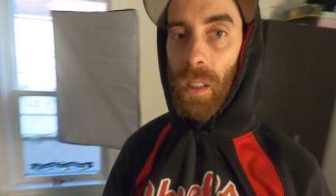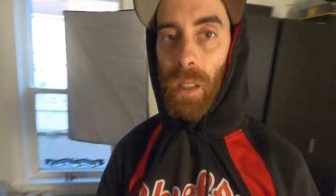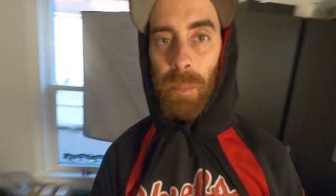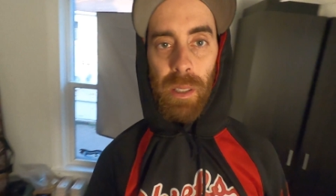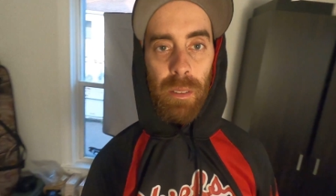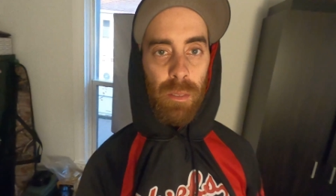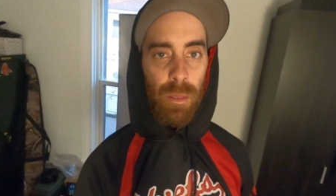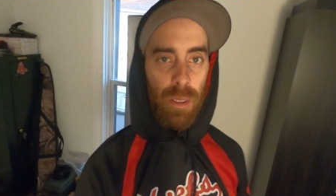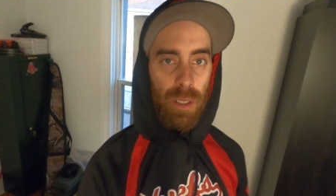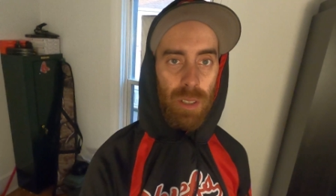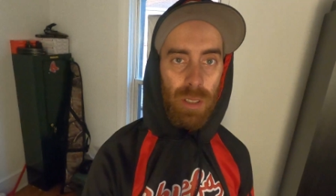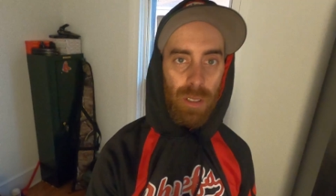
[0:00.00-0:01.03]
I mean, we're
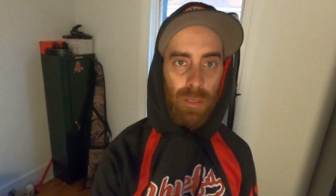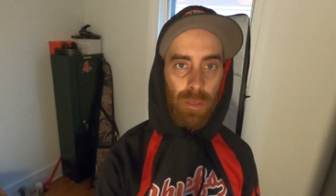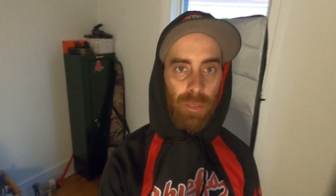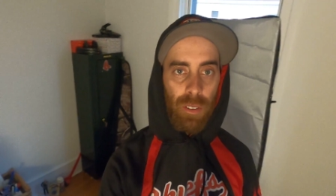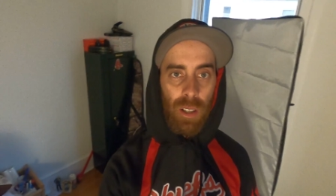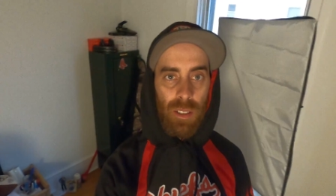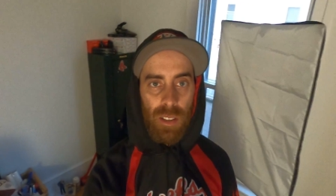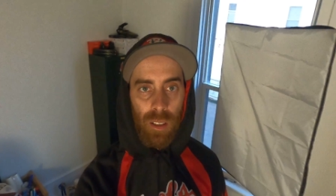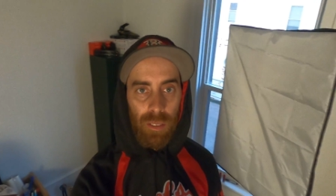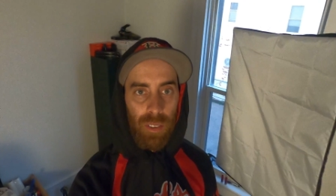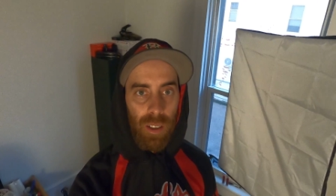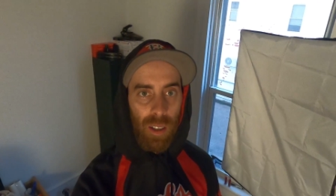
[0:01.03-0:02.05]
just, we've got
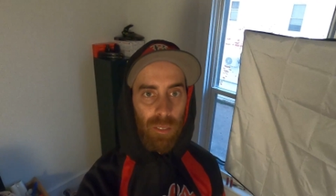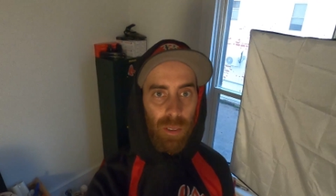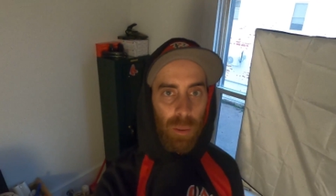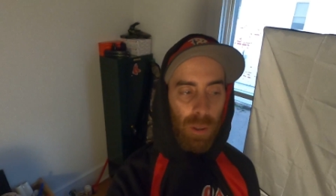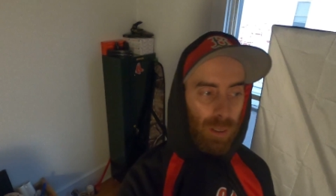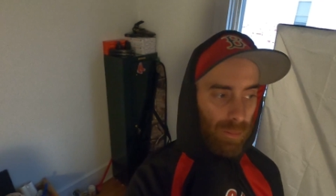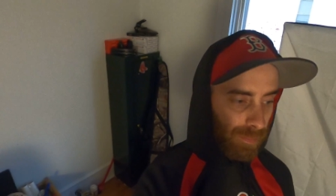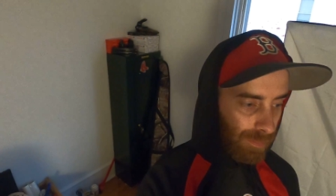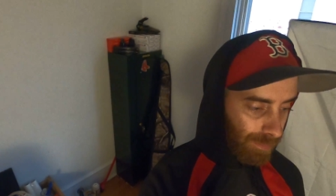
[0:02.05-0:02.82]
stuff everywhere.